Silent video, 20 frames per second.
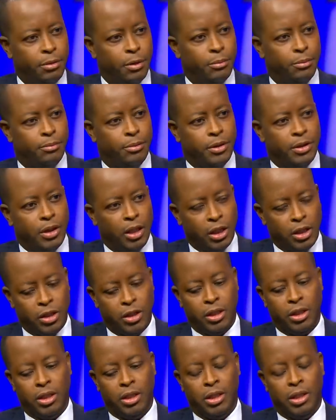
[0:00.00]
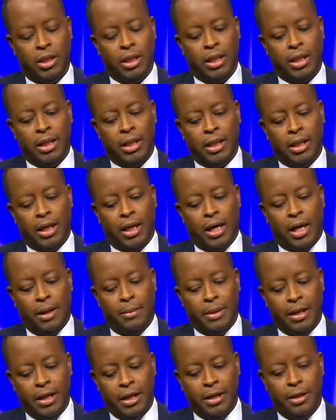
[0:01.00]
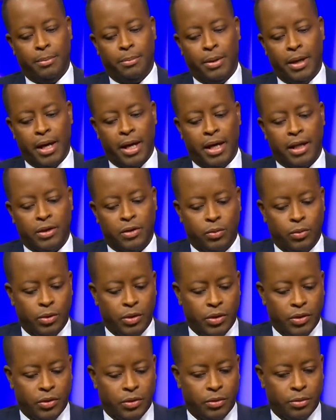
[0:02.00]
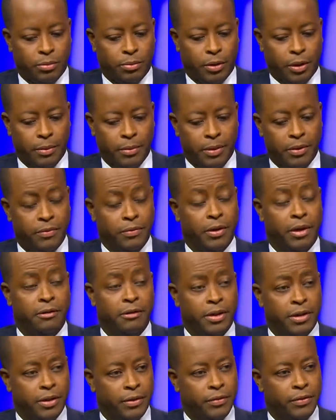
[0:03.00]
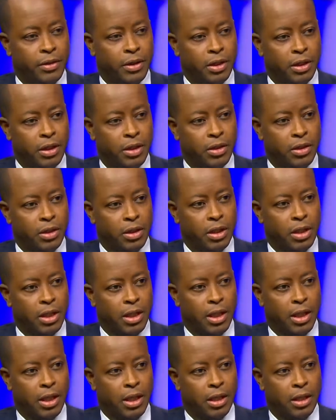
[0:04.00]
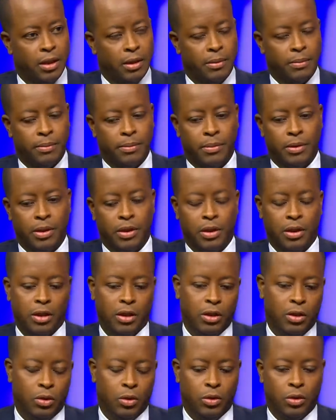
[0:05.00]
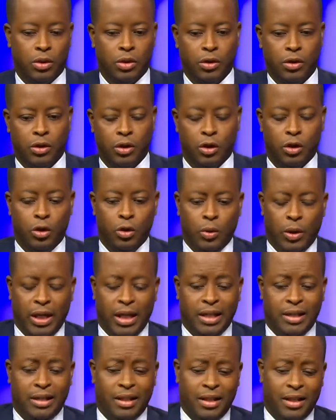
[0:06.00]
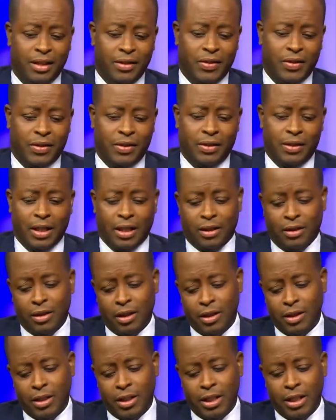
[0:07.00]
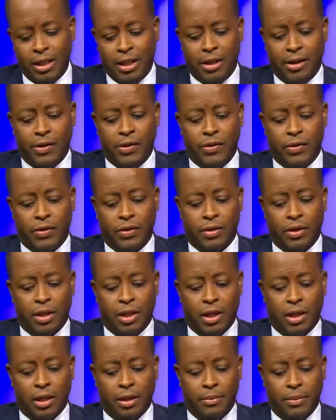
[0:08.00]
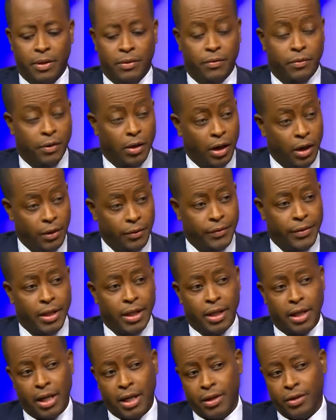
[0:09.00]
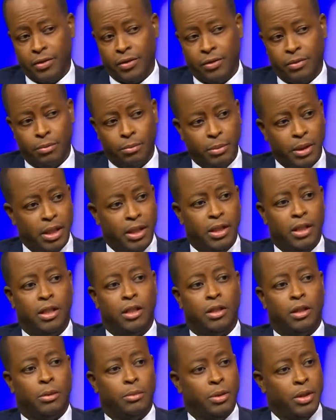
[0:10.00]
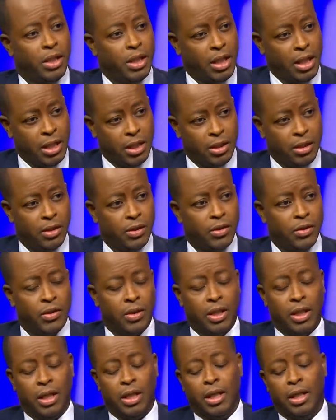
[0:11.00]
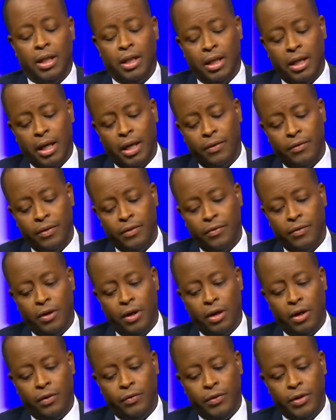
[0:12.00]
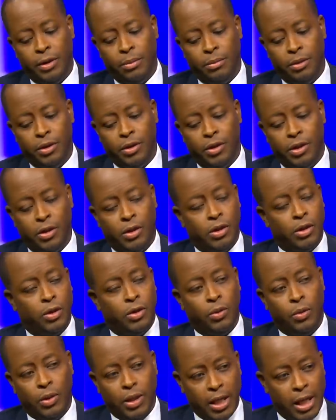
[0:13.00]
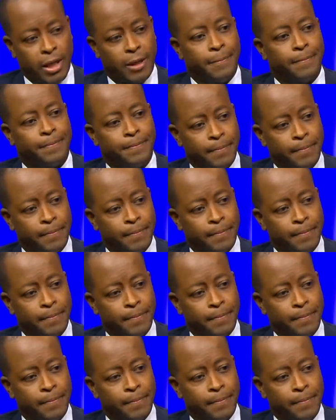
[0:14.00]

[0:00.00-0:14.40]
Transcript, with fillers: But production in the past was probably very difficult, you know, to do. And I think as technology has evolved and as media and communications have evolved, the ability to do that